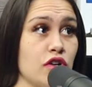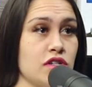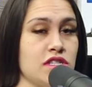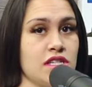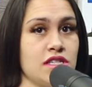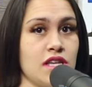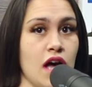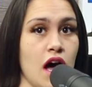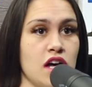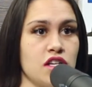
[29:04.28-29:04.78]

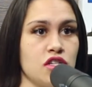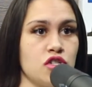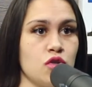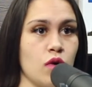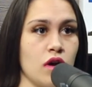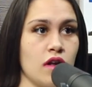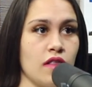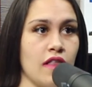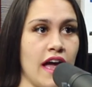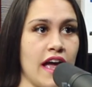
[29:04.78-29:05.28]
Versus us
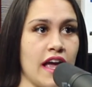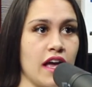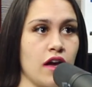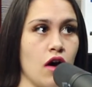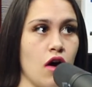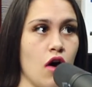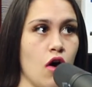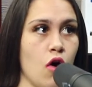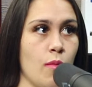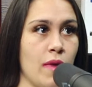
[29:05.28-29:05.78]
who are like,
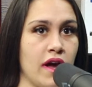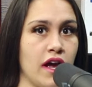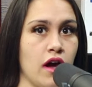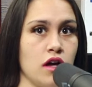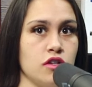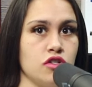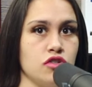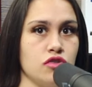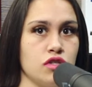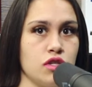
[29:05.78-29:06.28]
oh my
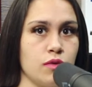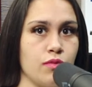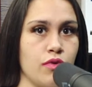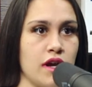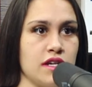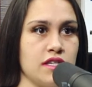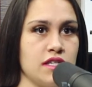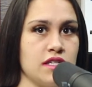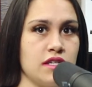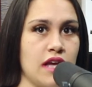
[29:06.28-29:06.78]
God, you
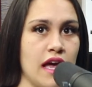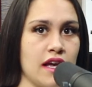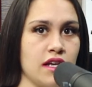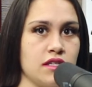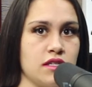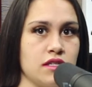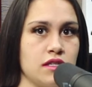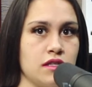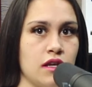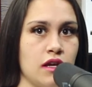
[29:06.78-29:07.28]
suppressed
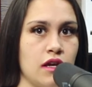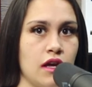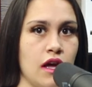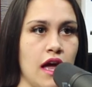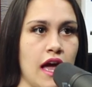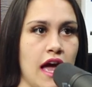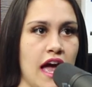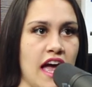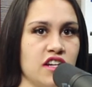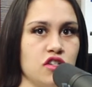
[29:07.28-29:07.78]
sex
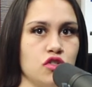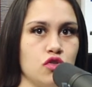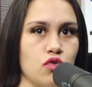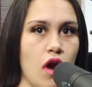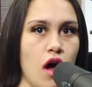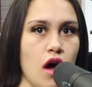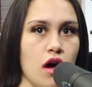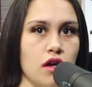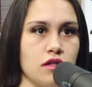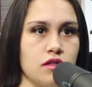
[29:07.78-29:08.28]
and
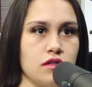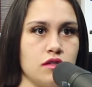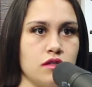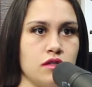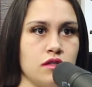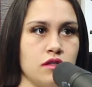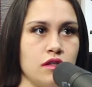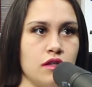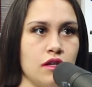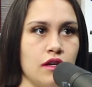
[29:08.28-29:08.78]

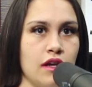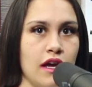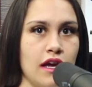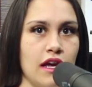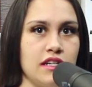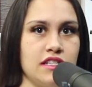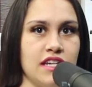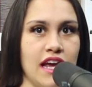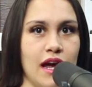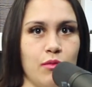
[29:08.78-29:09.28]
drugs
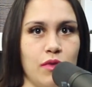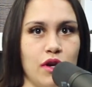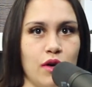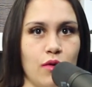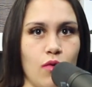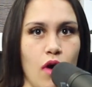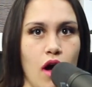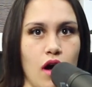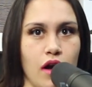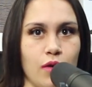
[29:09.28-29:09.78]
damn
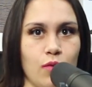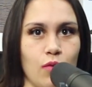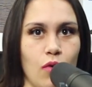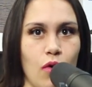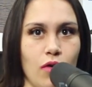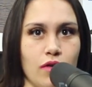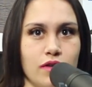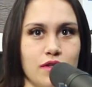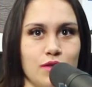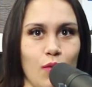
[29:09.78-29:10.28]
near rock and
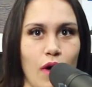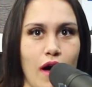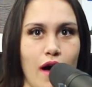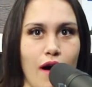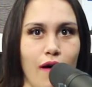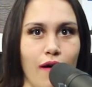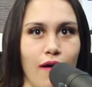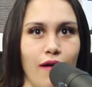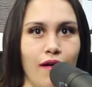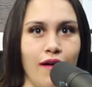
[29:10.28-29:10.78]
roll as
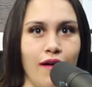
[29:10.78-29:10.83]
well.